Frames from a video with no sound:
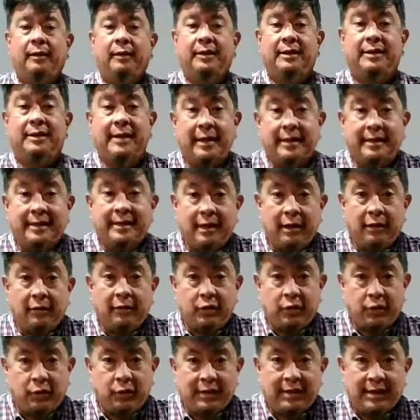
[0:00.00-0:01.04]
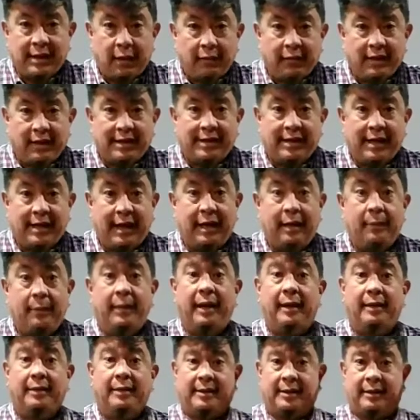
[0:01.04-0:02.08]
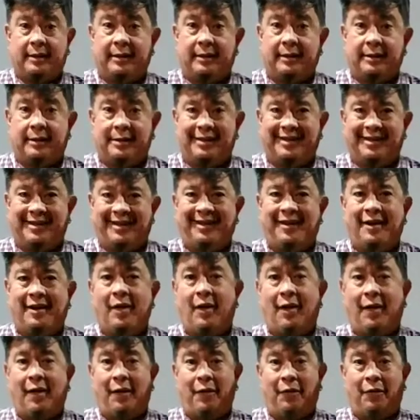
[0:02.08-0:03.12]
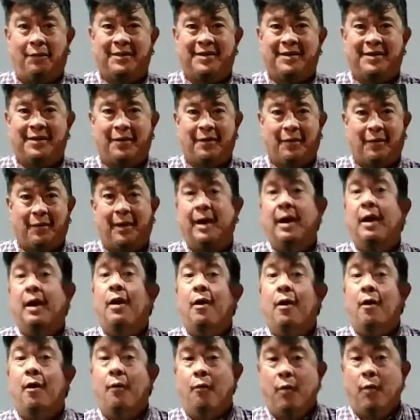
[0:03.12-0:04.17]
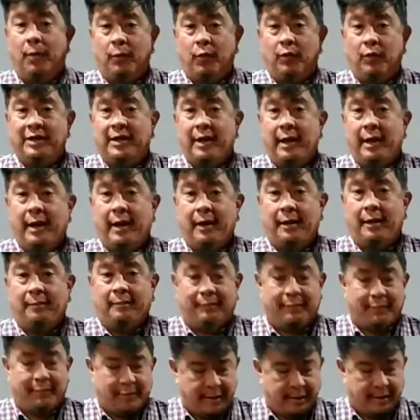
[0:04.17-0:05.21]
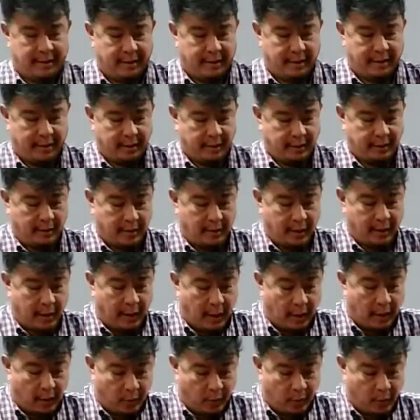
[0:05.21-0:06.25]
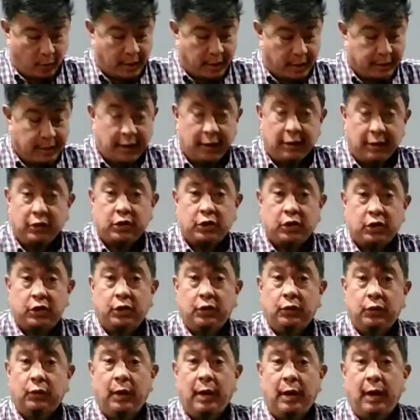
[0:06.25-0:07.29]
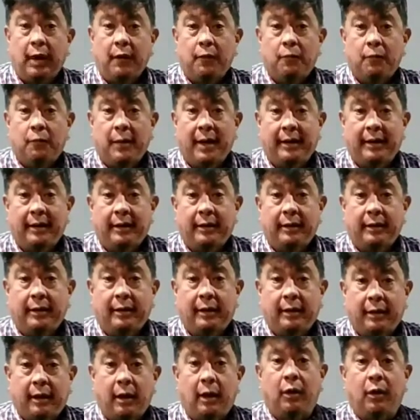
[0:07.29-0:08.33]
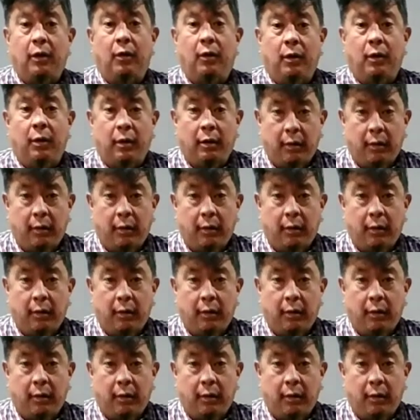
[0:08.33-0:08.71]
Does that sound, do you sound the same as this? I hope so. One more time. 1, 2, ready, go.